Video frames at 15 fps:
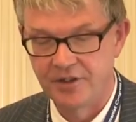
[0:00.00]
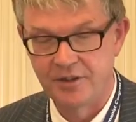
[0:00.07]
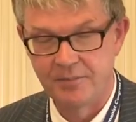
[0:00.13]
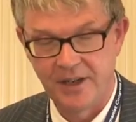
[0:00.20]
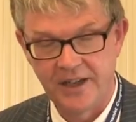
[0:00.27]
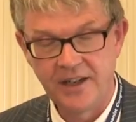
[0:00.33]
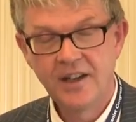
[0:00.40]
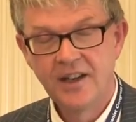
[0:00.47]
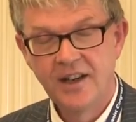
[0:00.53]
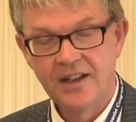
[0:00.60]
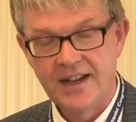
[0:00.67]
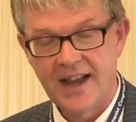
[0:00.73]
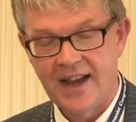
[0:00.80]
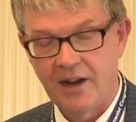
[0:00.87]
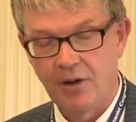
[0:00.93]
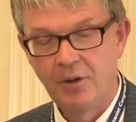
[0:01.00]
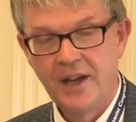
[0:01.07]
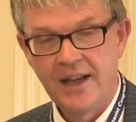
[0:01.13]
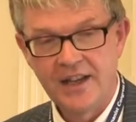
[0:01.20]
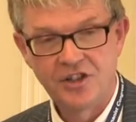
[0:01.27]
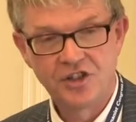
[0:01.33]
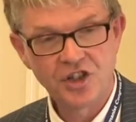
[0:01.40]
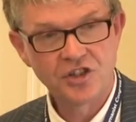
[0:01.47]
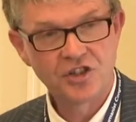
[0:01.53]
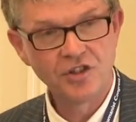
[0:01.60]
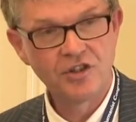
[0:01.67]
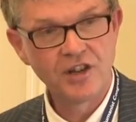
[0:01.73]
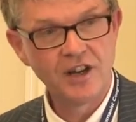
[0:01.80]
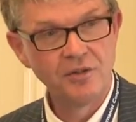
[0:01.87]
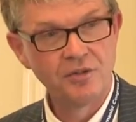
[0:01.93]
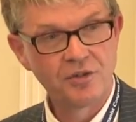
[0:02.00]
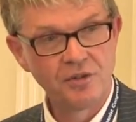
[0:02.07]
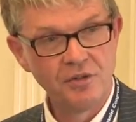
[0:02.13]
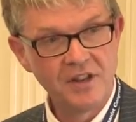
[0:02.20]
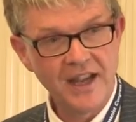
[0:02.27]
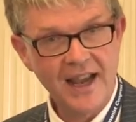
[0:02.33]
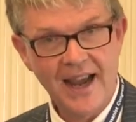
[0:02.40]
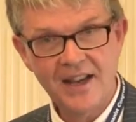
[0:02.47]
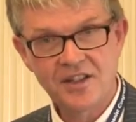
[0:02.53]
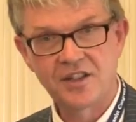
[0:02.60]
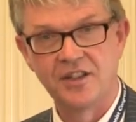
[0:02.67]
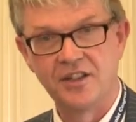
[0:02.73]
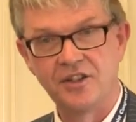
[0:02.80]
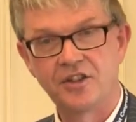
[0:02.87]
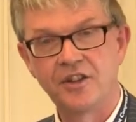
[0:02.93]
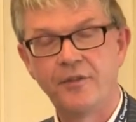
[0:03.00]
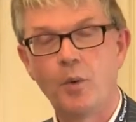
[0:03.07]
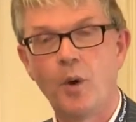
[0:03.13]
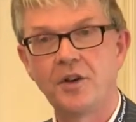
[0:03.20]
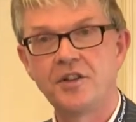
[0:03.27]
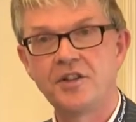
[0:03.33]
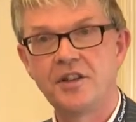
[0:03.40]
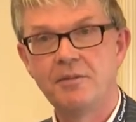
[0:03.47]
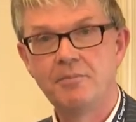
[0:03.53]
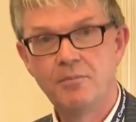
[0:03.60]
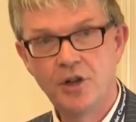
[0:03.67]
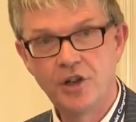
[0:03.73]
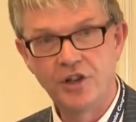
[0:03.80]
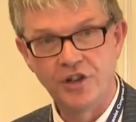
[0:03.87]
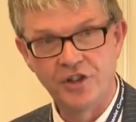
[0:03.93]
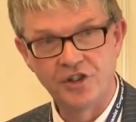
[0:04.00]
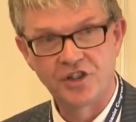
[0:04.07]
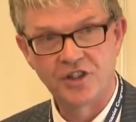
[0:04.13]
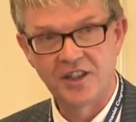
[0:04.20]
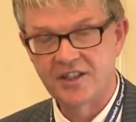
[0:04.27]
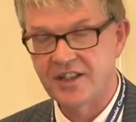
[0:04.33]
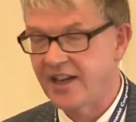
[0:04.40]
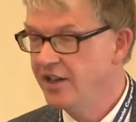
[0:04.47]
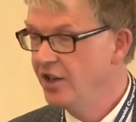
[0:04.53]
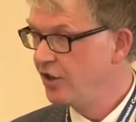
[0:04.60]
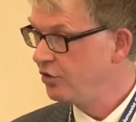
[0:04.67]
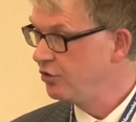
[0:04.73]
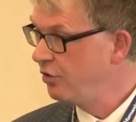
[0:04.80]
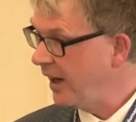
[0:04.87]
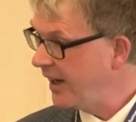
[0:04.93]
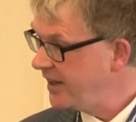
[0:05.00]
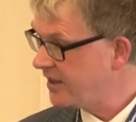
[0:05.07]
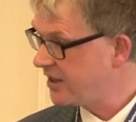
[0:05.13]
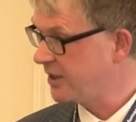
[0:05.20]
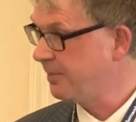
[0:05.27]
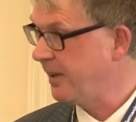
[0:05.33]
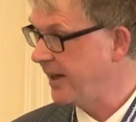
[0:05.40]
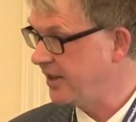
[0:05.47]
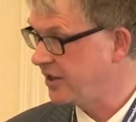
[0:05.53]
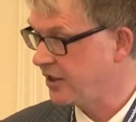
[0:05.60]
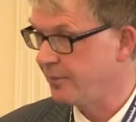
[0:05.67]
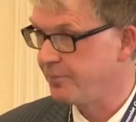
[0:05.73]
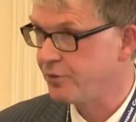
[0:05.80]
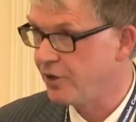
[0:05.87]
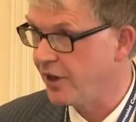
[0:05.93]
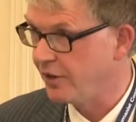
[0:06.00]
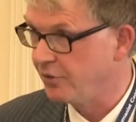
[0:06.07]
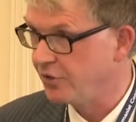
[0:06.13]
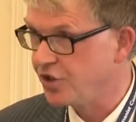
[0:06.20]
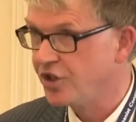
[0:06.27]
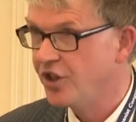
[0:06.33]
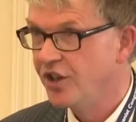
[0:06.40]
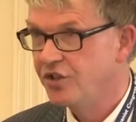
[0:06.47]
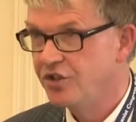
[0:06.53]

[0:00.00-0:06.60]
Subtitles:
to me now is just to go through the essence of what has emerged as a rights-based approach